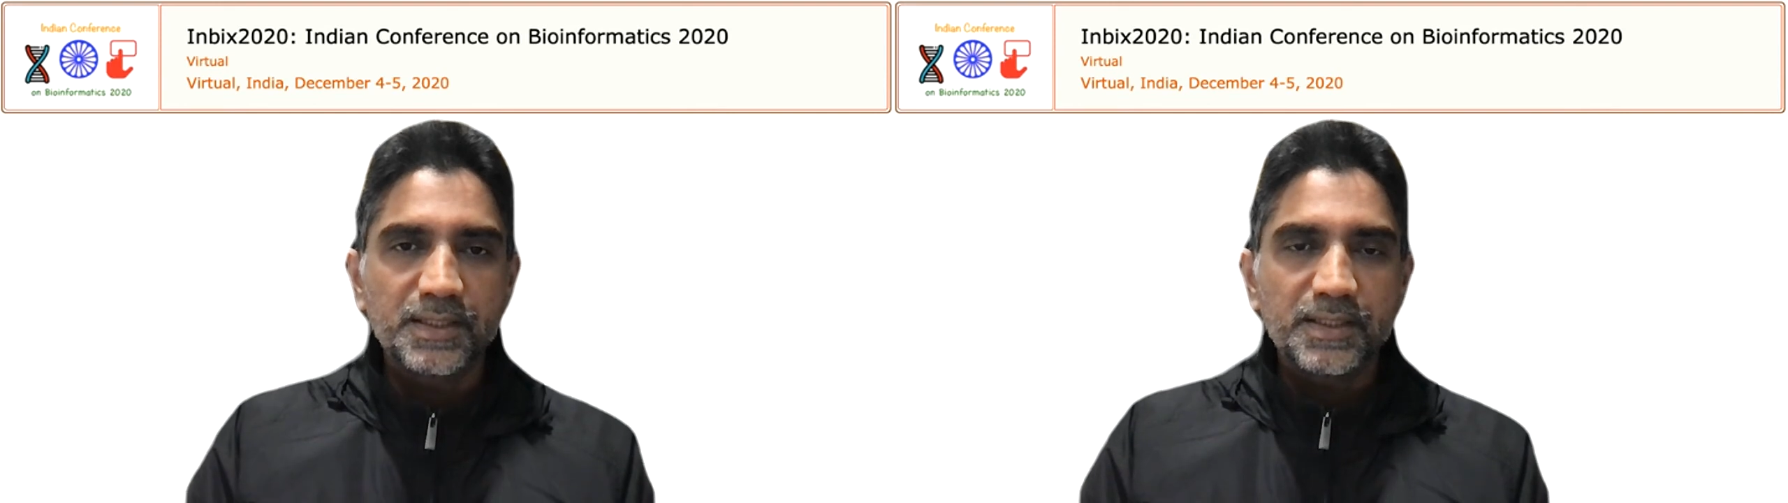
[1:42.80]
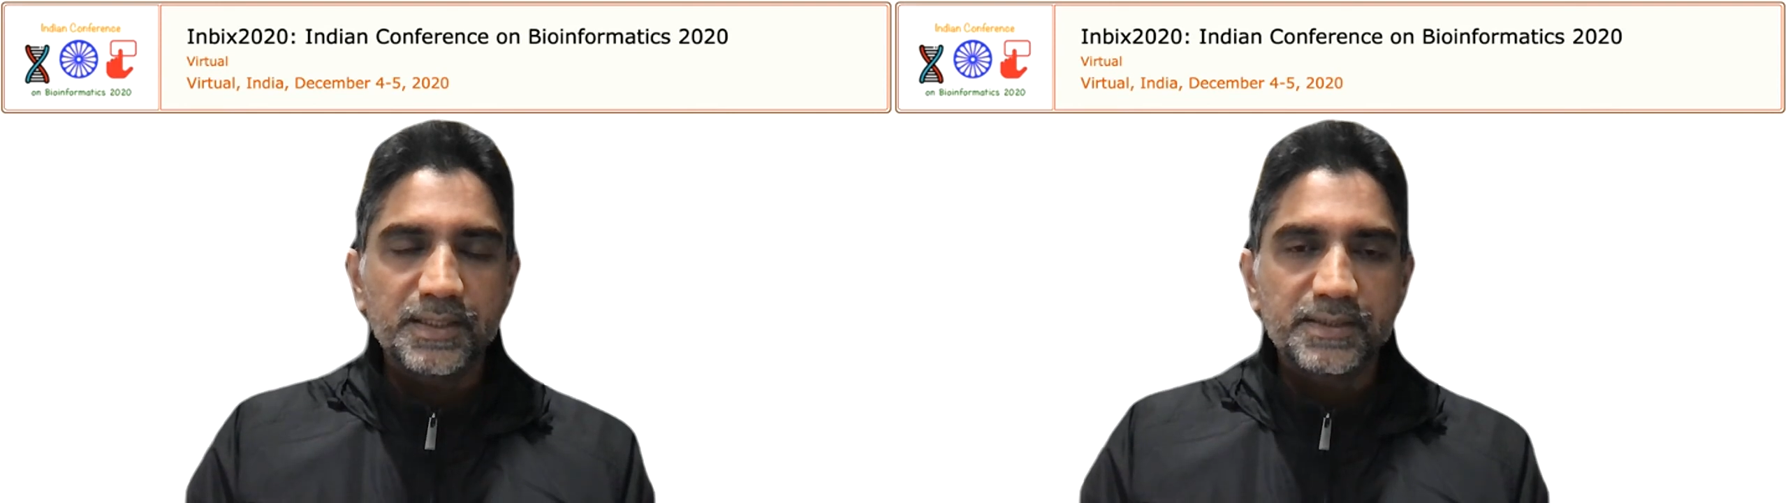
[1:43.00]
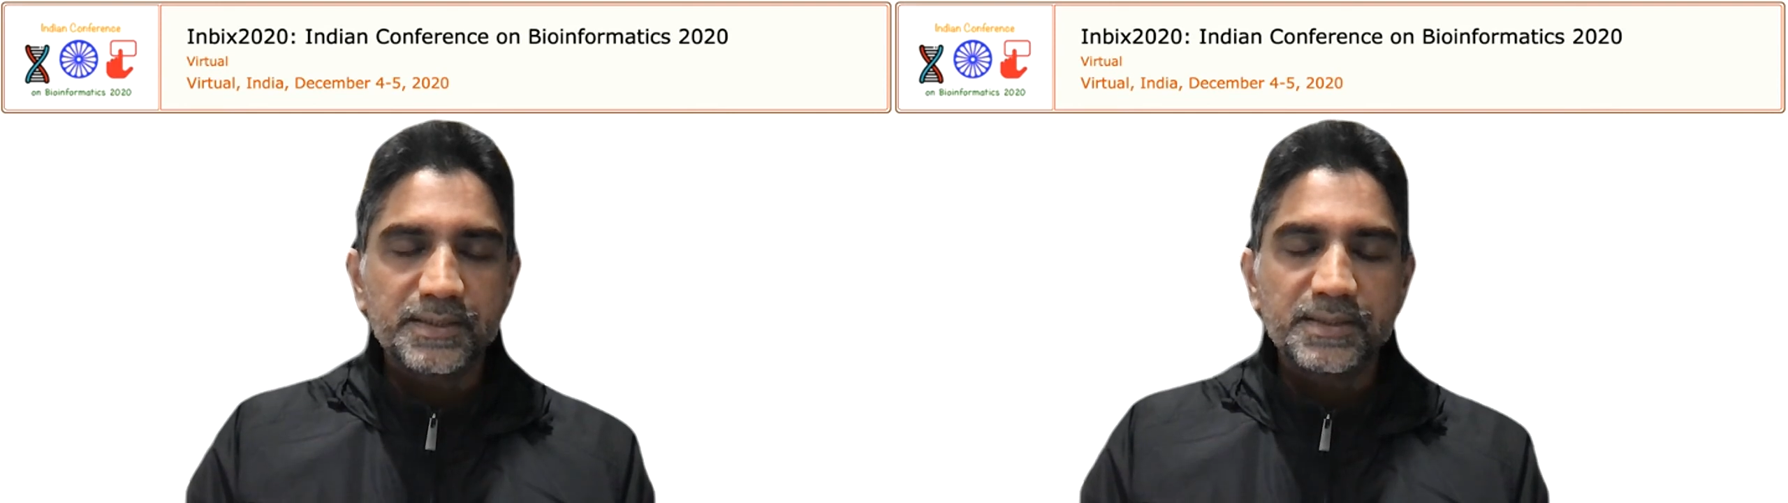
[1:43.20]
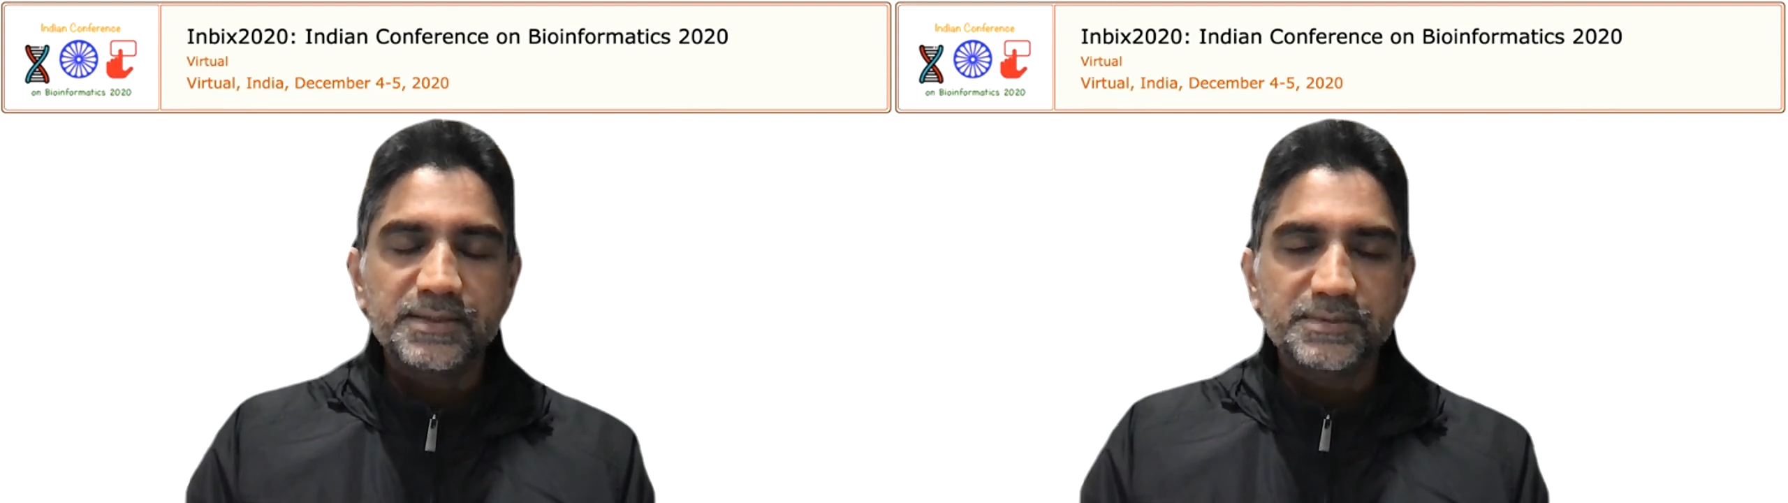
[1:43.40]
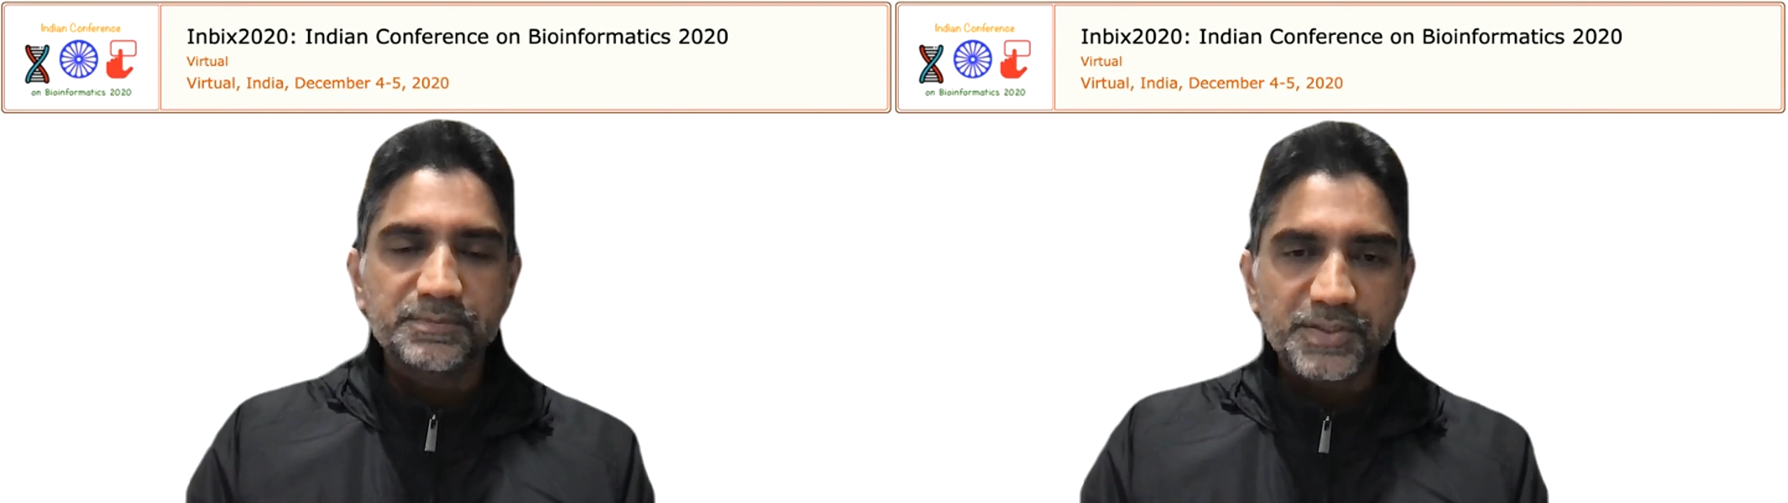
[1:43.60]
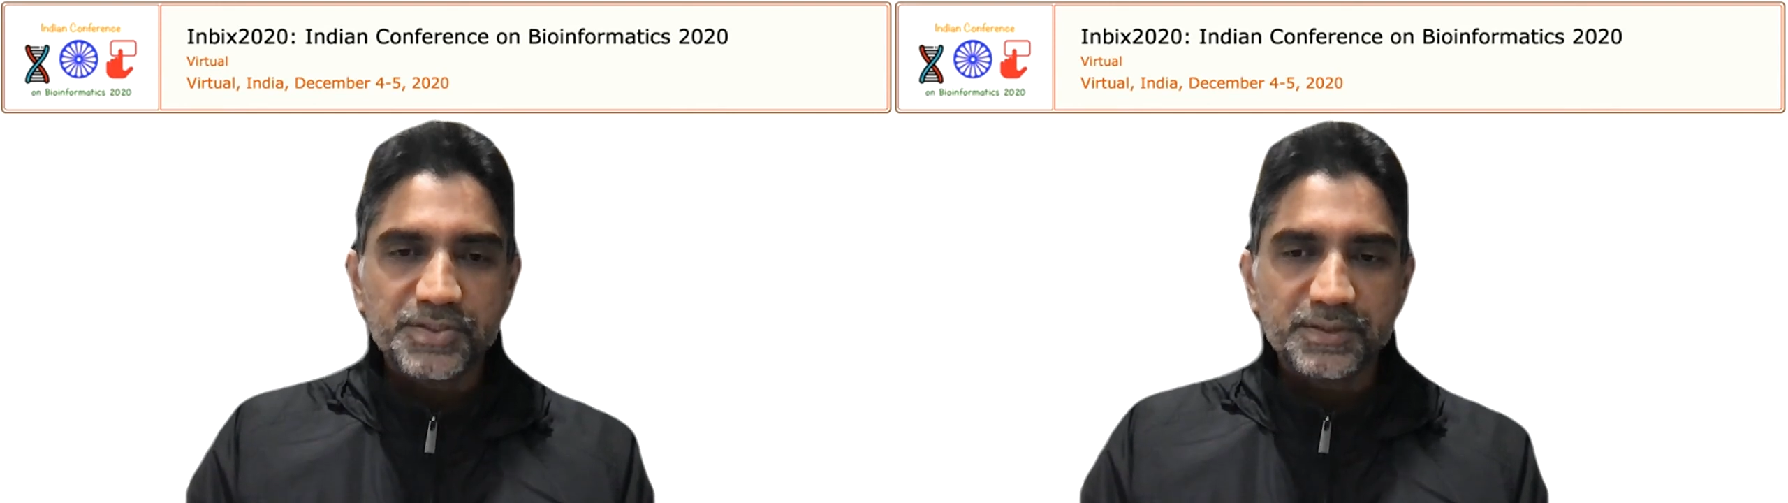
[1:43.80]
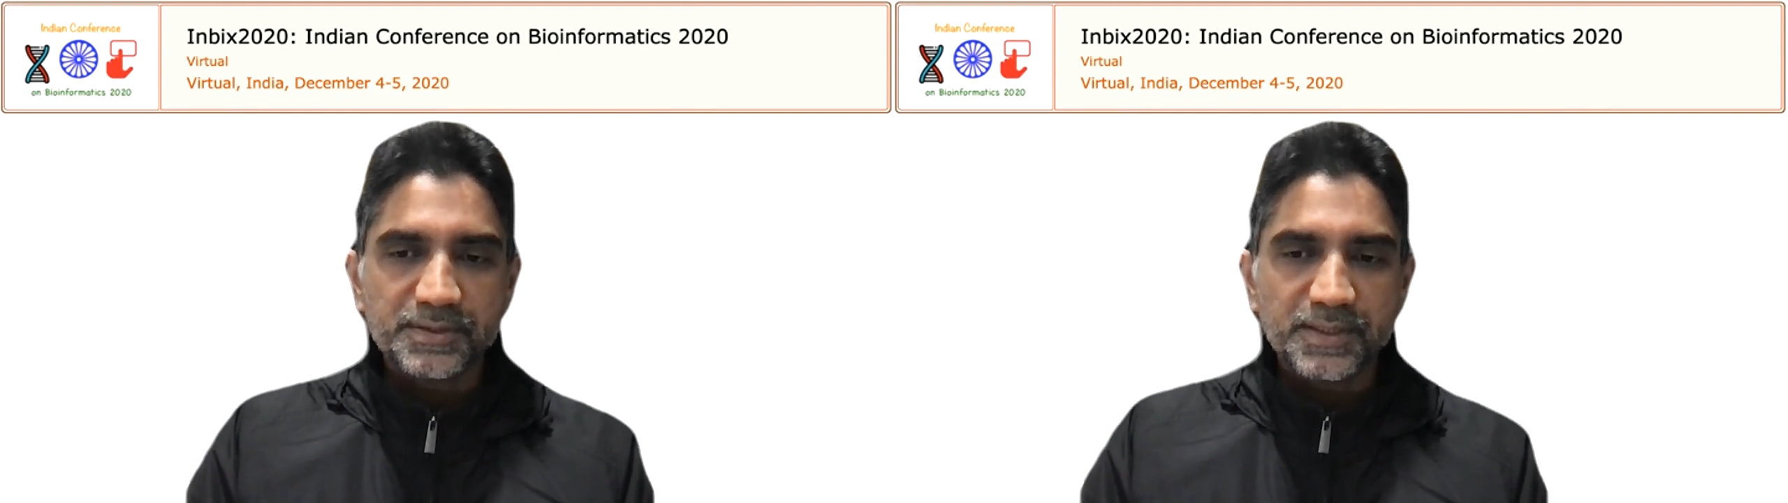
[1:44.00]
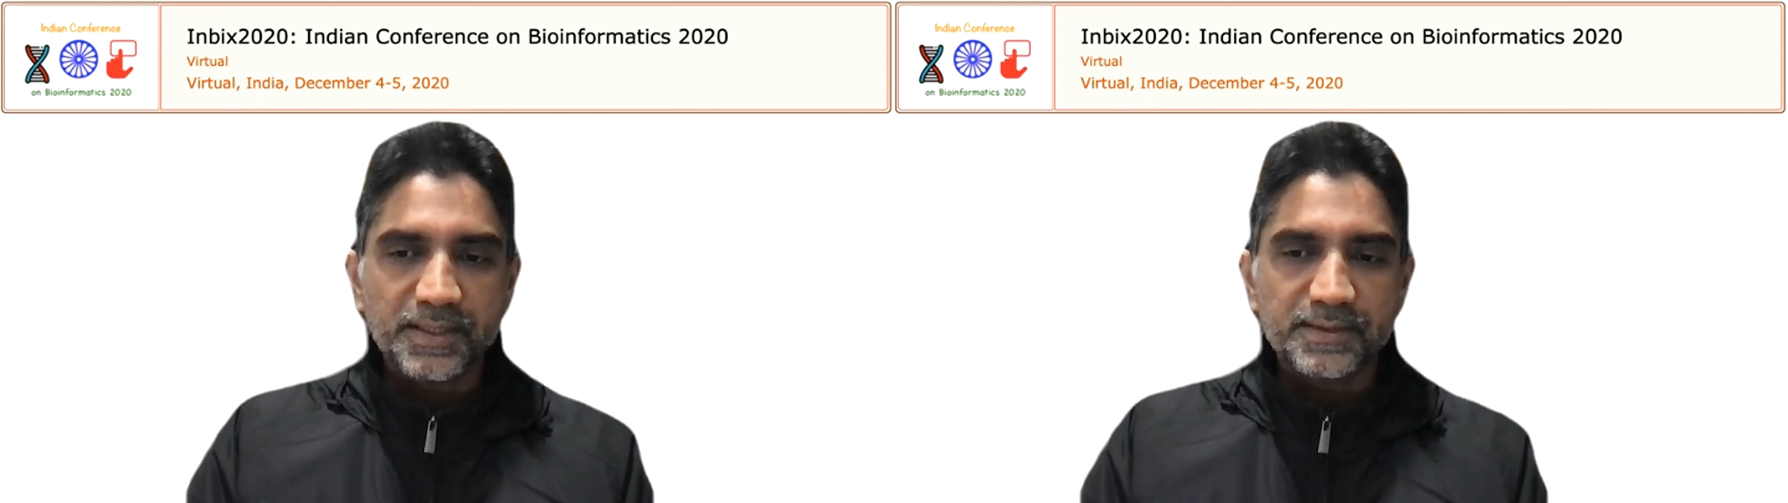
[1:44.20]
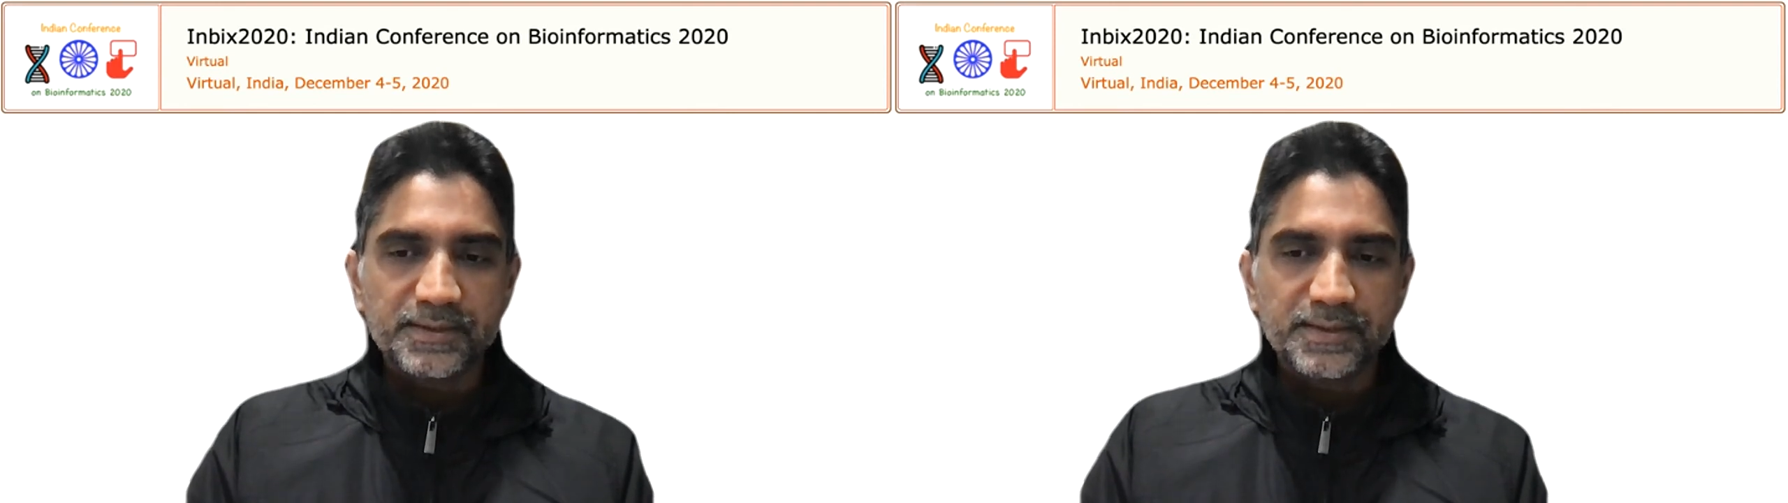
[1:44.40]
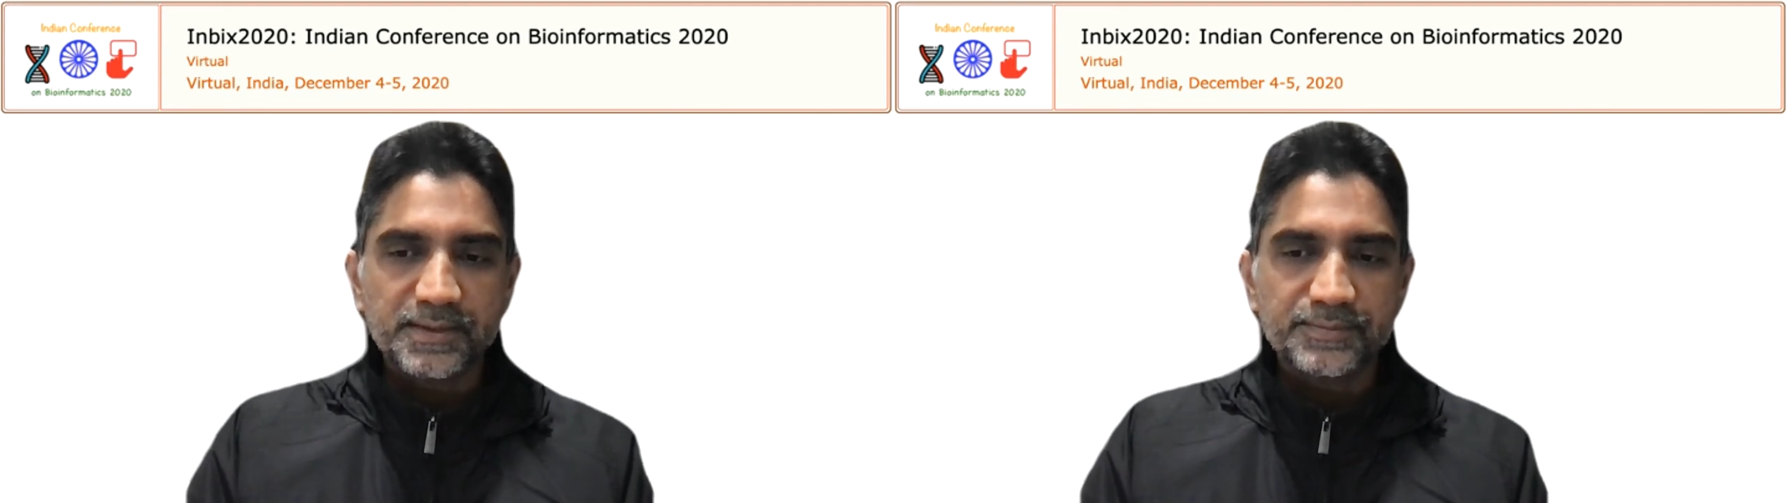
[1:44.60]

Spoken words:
in its mission, and